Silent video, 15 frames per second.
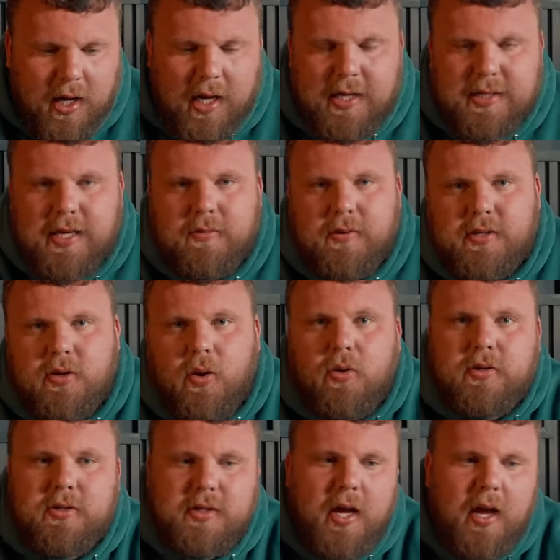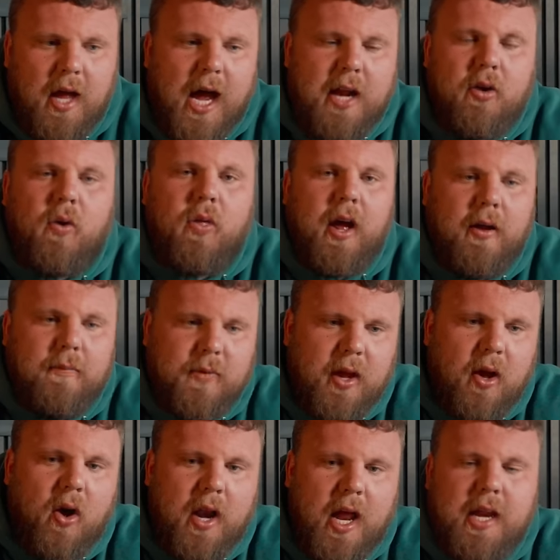like I said, with stones, I know that
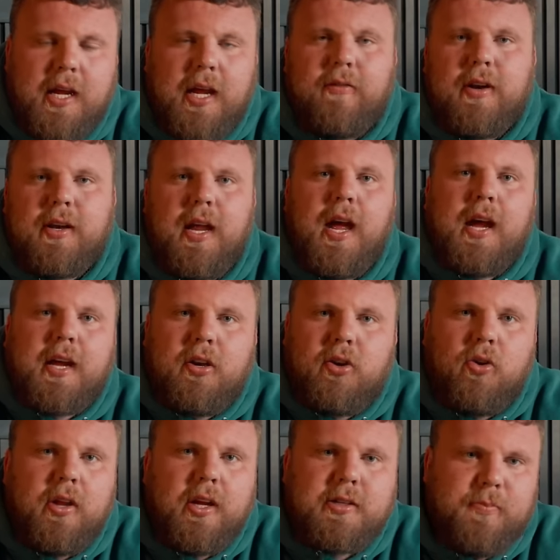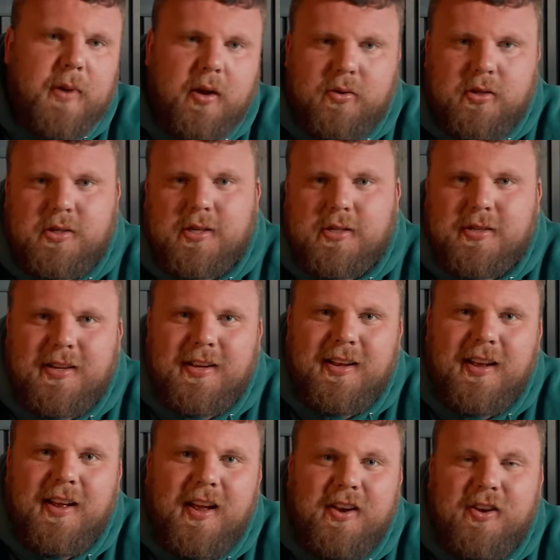on any given day I can do this, but it was just
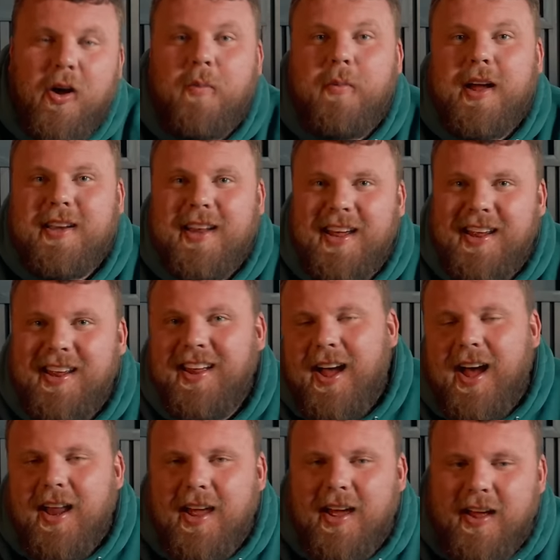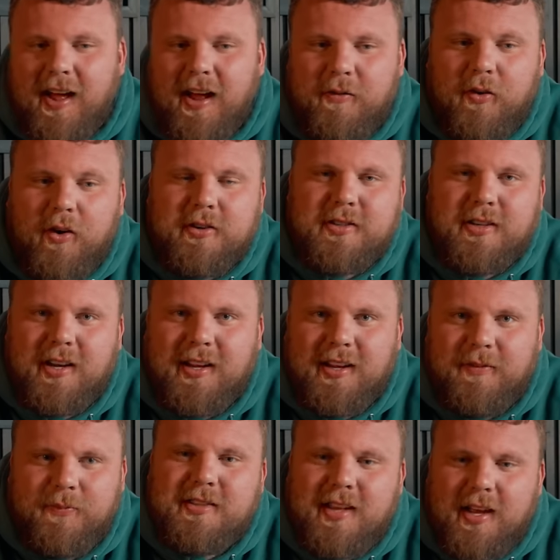not my day, and unfortunately
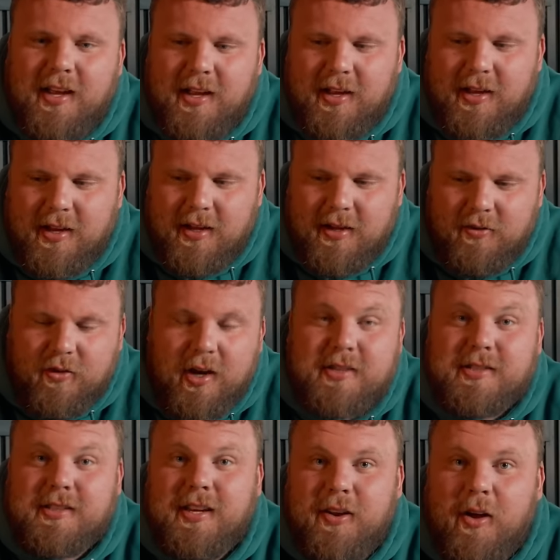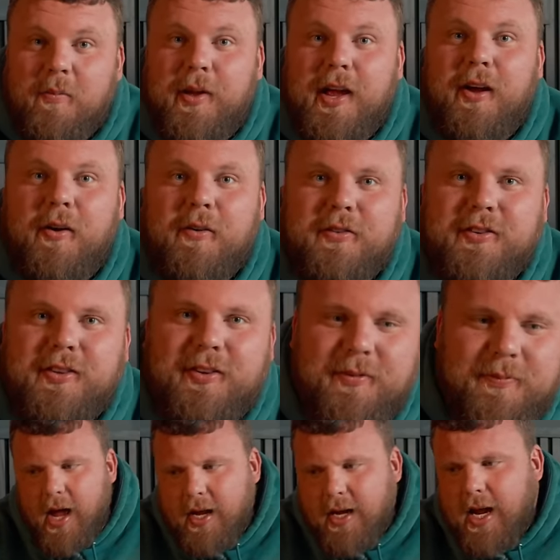the risk did not pay off. So
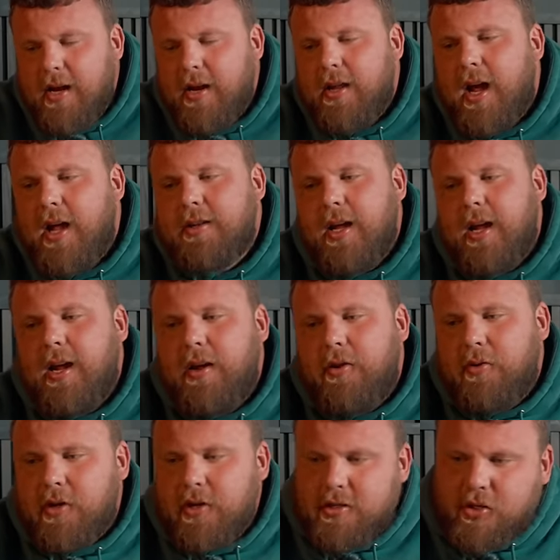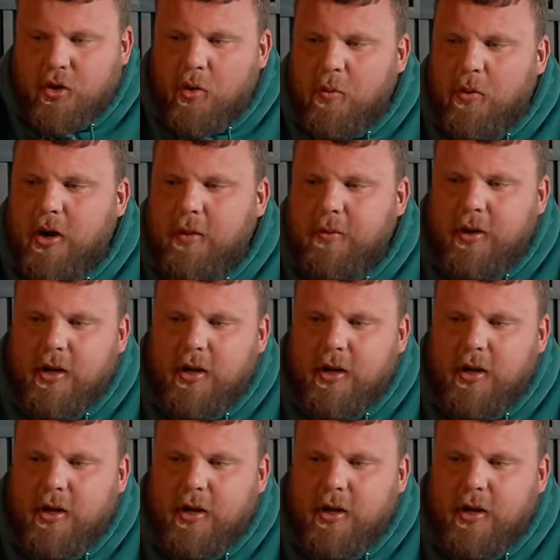at the end of that day, we've got the scoreboard up